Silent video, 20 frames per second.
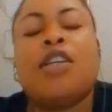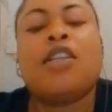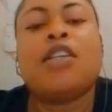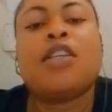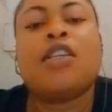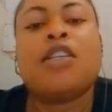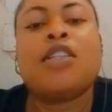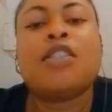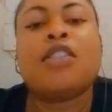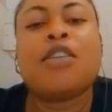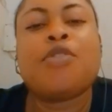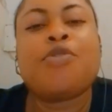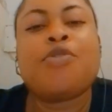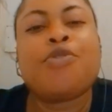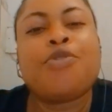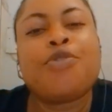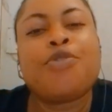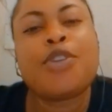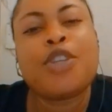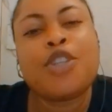is a
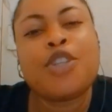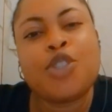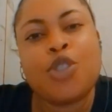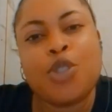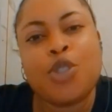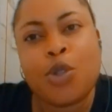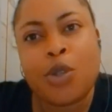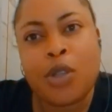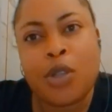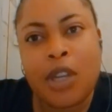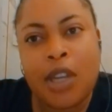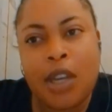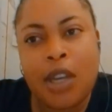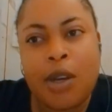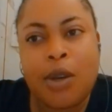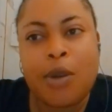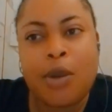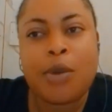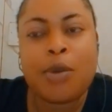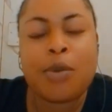
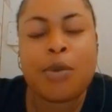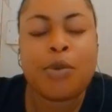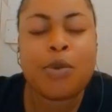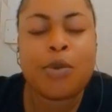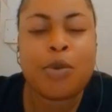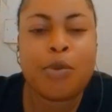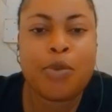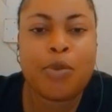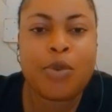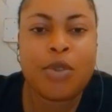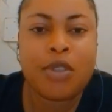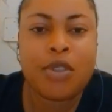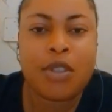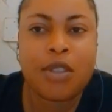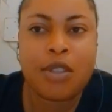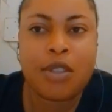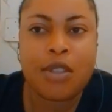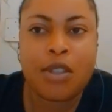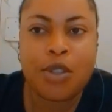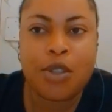fictional
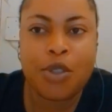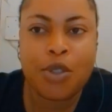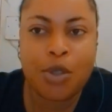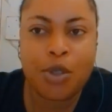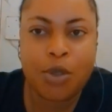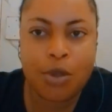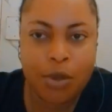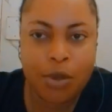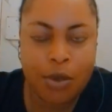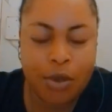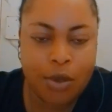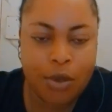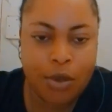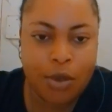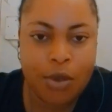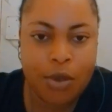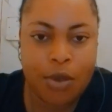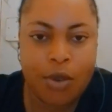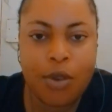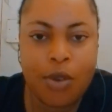representation
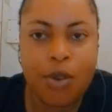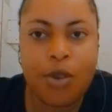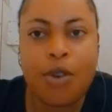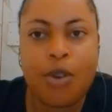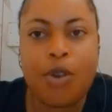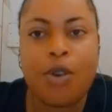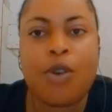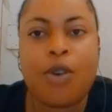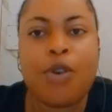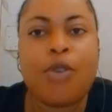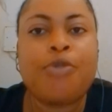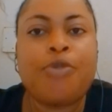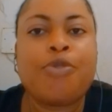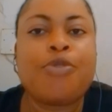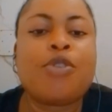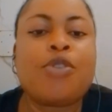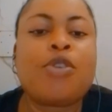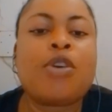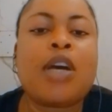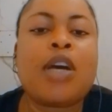of
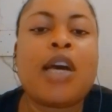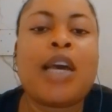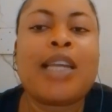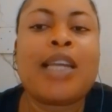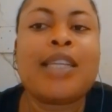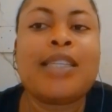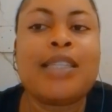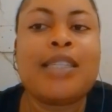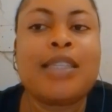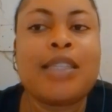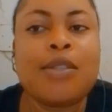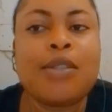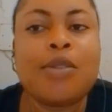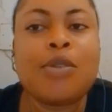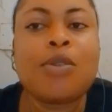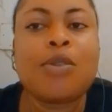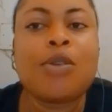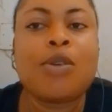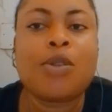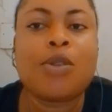your
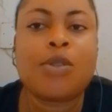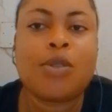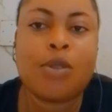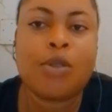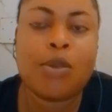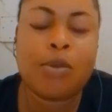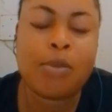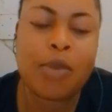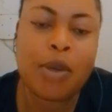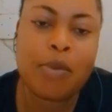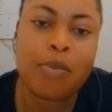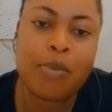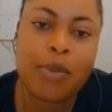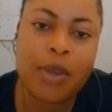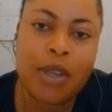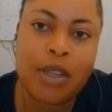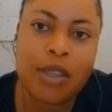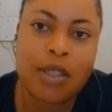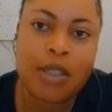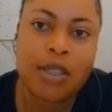ideal customer
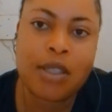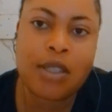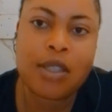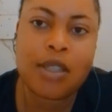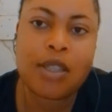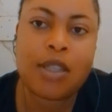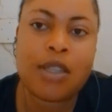base,